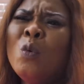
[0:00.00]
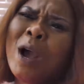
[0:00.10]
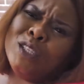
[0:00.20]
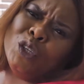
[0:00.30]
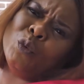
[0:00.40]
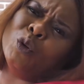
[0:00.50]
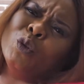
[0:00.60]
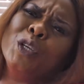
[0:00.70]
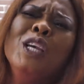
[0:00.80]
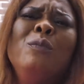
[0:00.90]
Why do you want
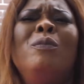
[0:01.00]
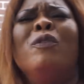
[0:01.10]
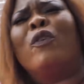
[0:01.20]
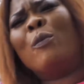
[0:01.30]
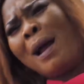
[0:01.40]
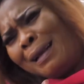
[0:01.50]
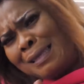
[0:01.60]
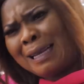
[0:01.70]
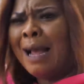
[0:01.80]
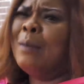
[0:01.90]
to kill me before my
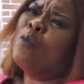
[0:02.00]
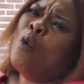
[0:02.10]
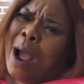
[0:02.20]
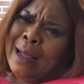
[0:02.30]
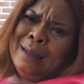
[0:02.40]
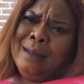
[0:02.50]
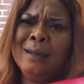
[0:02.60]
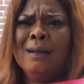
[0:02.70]
time? Why?